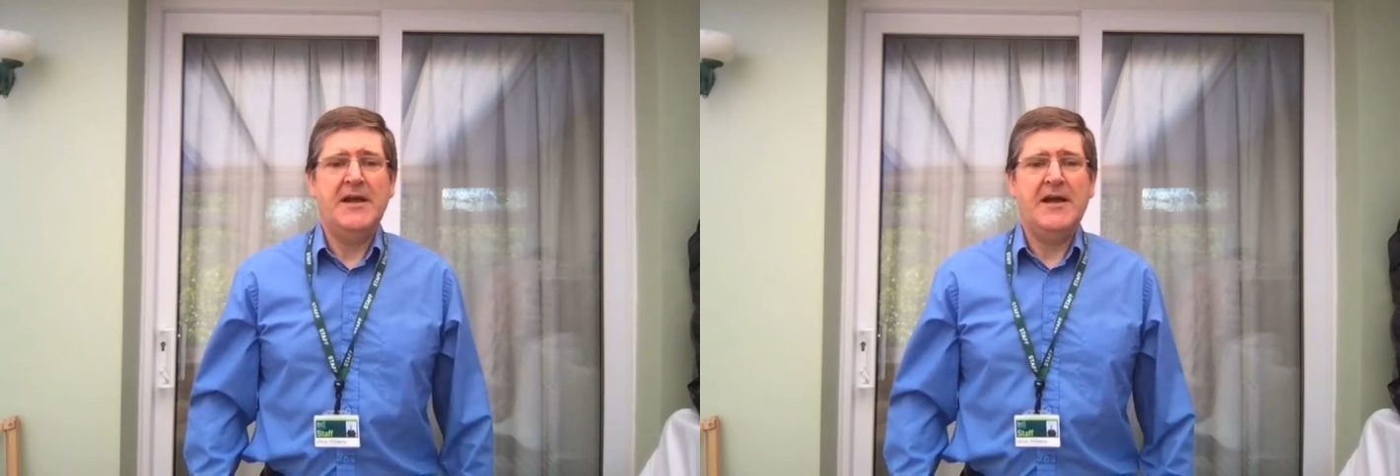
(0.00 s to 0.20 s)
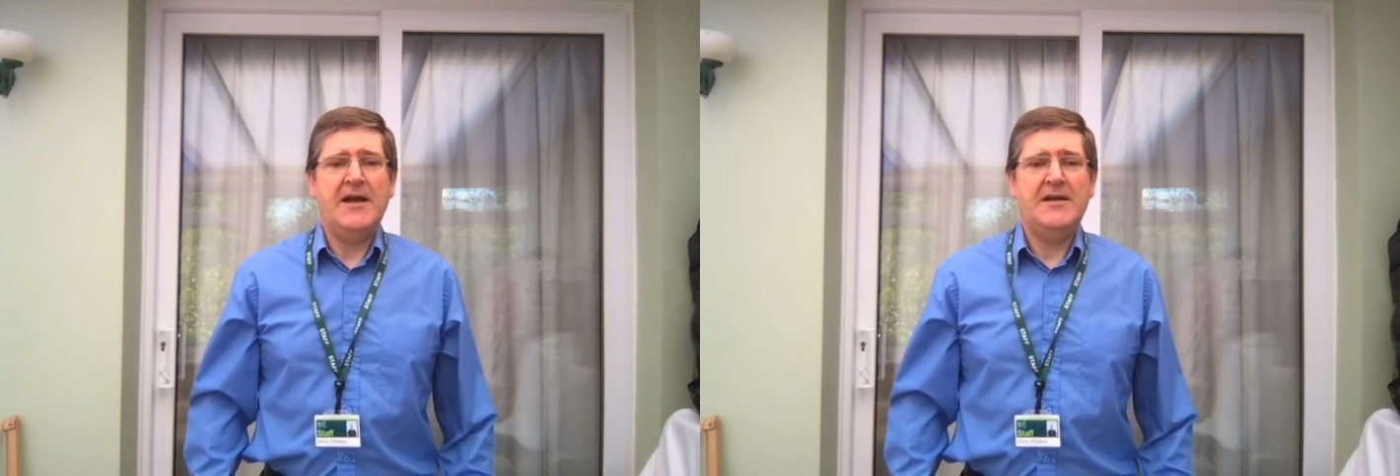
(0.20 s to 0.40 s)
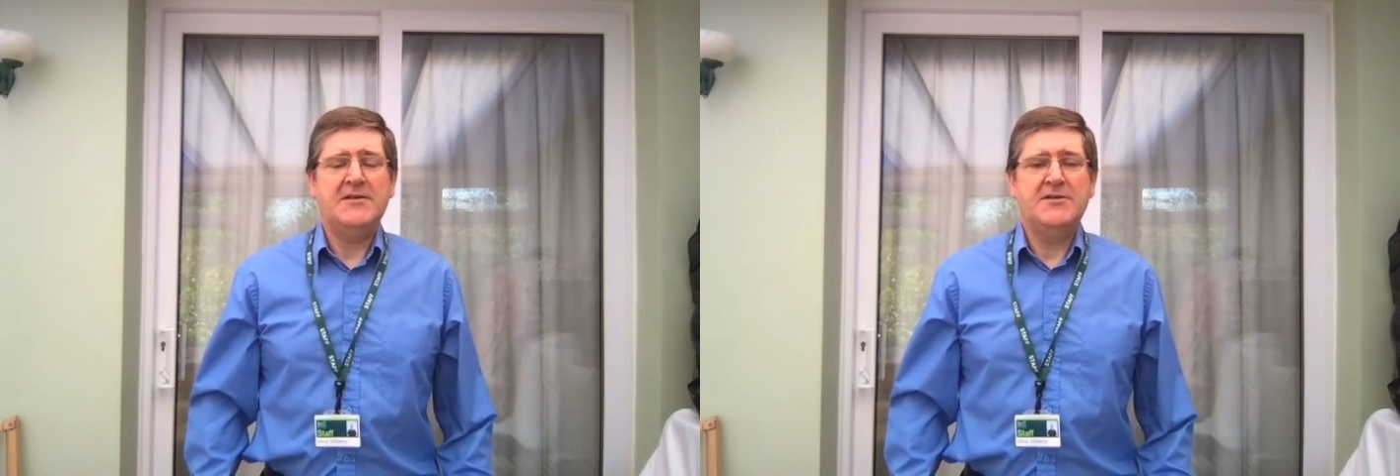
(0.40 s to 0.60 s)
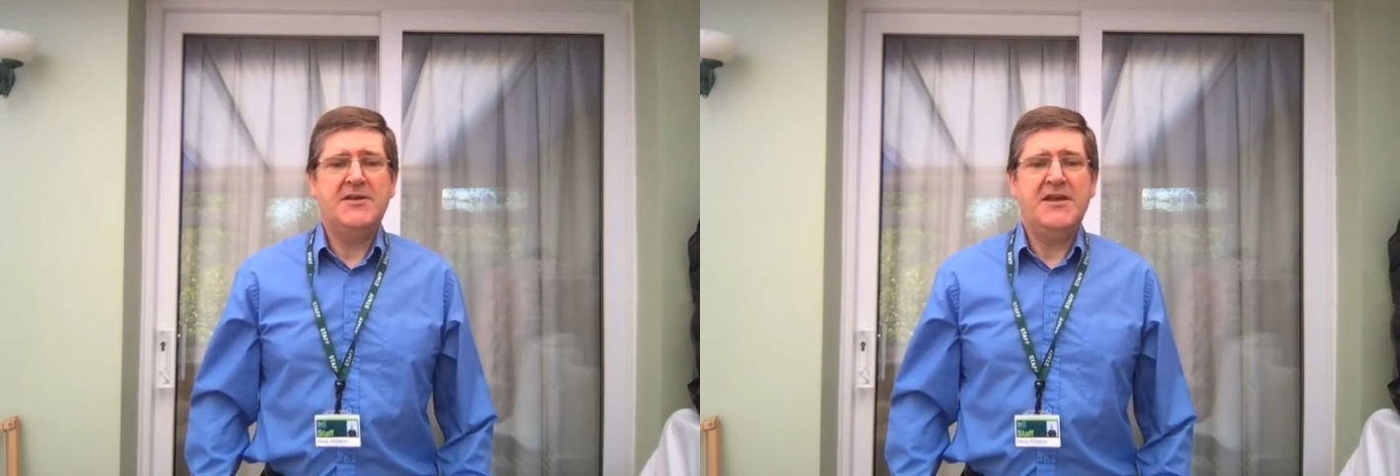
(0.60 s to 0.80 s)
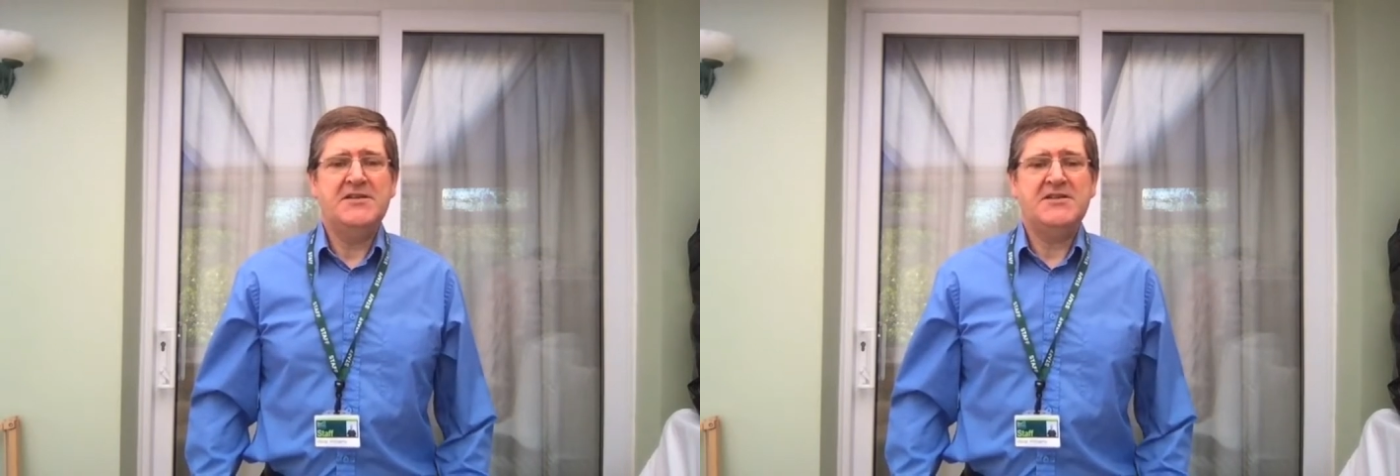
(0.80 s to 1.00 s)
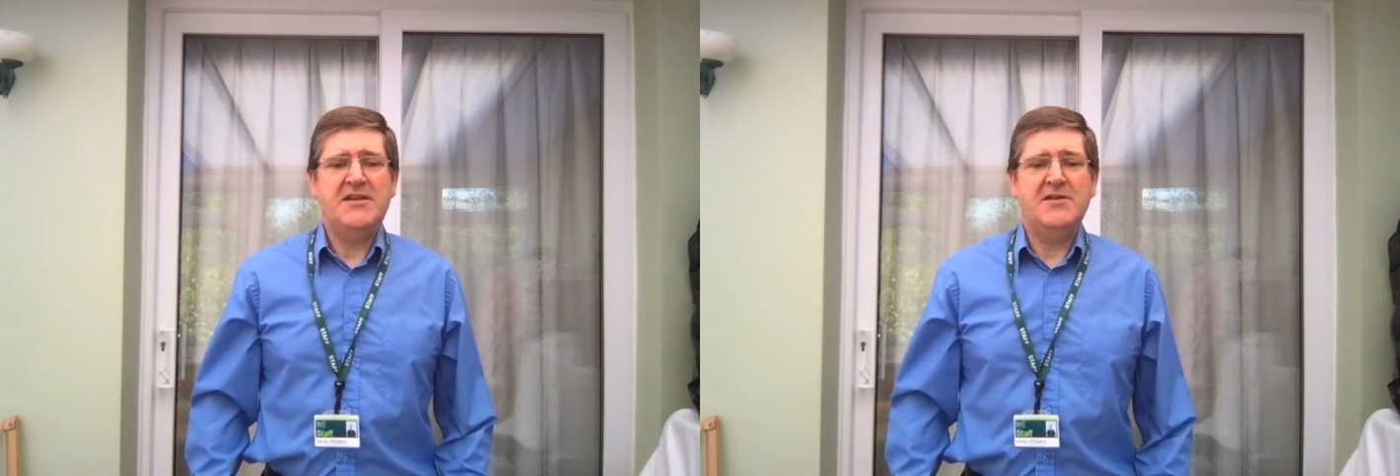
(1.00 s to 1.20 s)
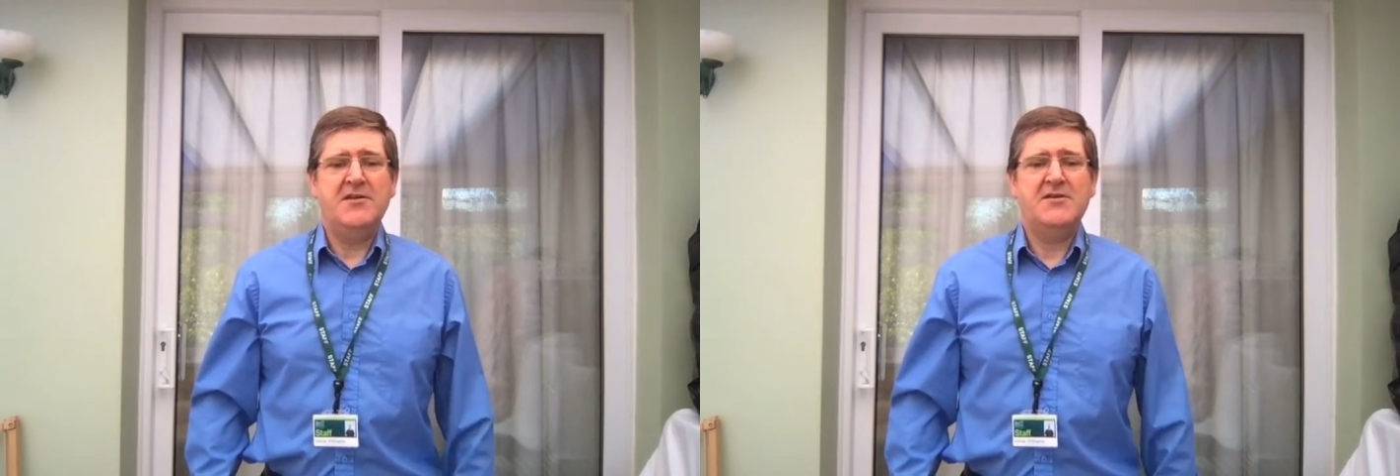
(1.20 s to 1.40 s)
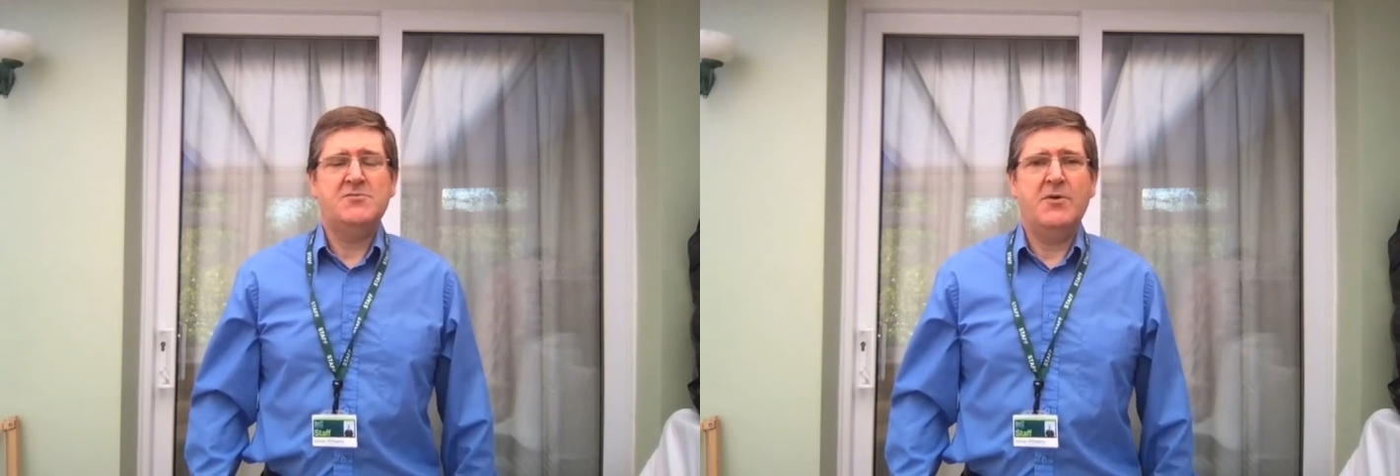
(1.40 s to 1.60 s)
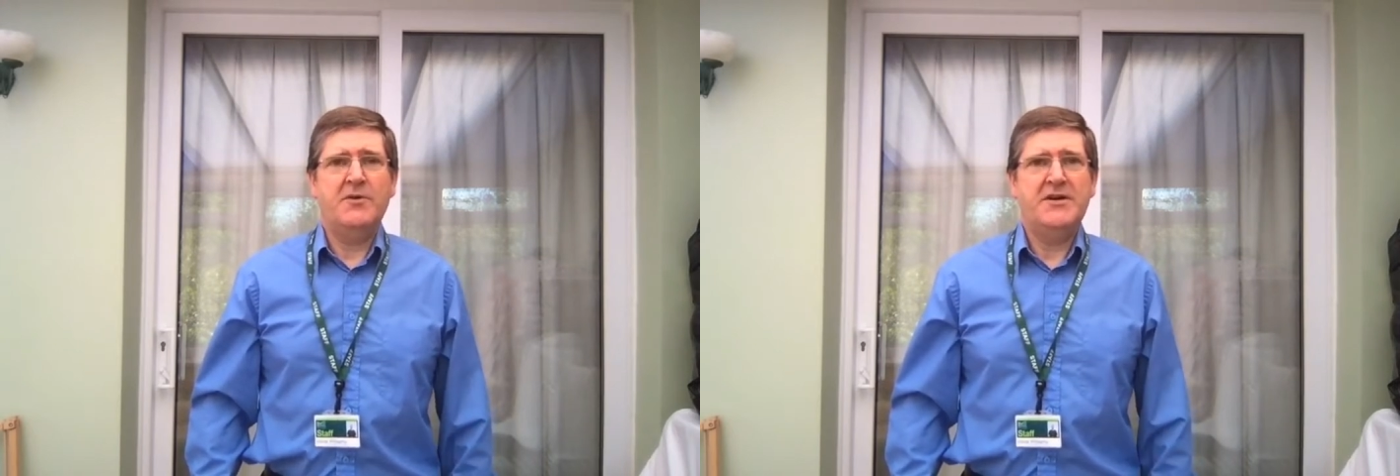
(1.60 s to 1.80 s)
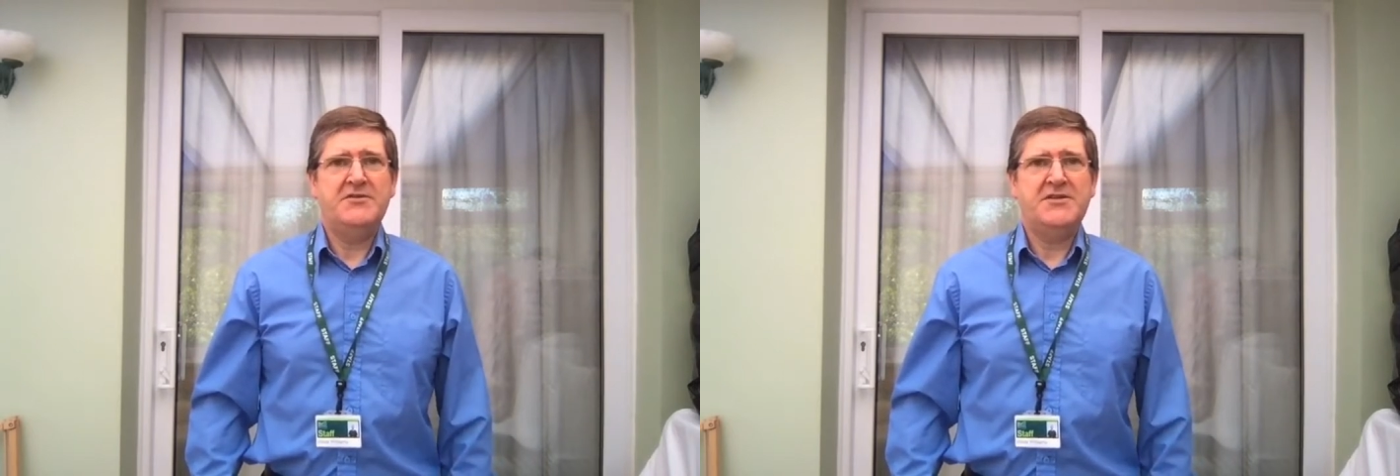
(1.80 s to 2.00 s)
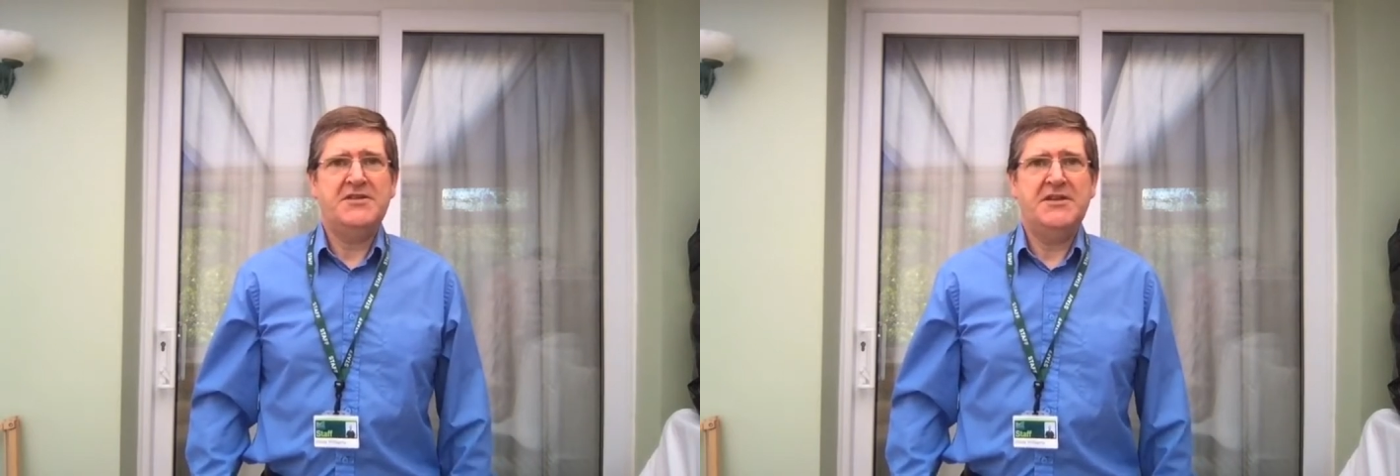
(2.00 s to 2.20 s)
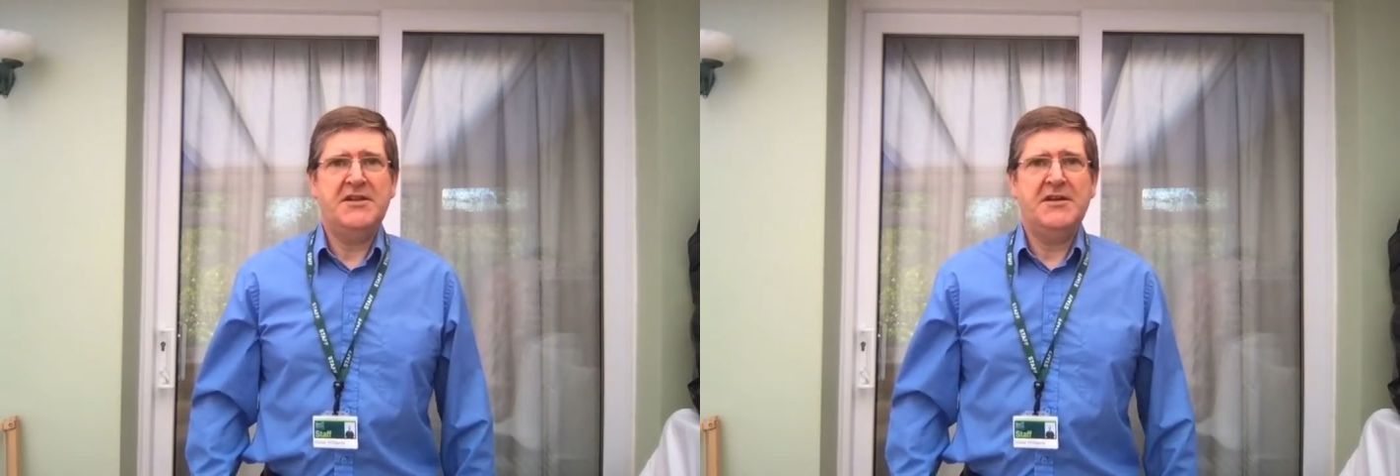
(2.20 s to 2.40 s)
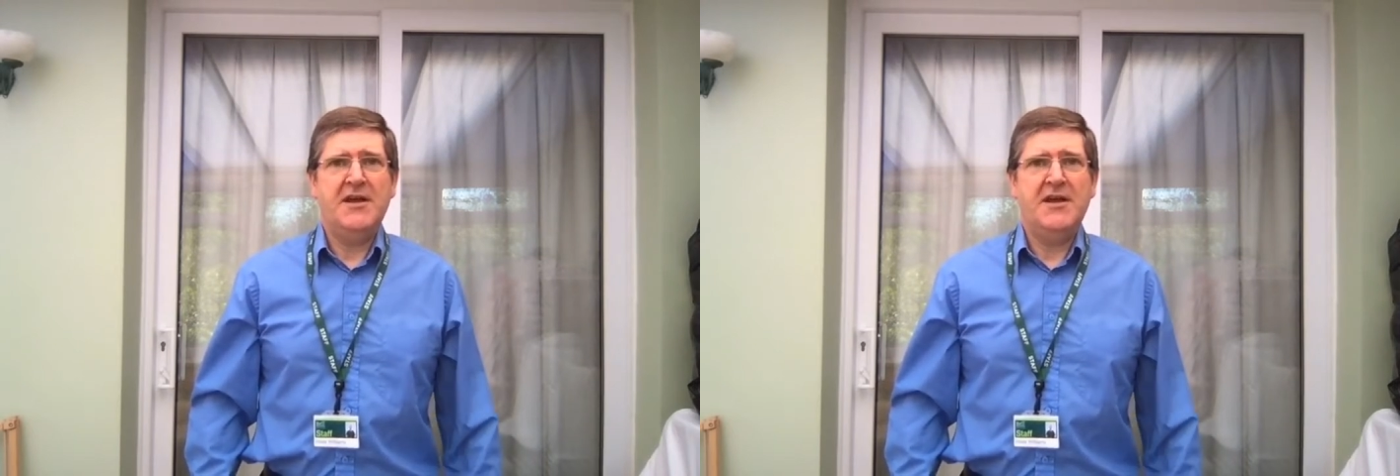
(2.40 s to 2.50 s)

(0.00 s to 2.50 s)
And looking inside the Earth is what we're interested in.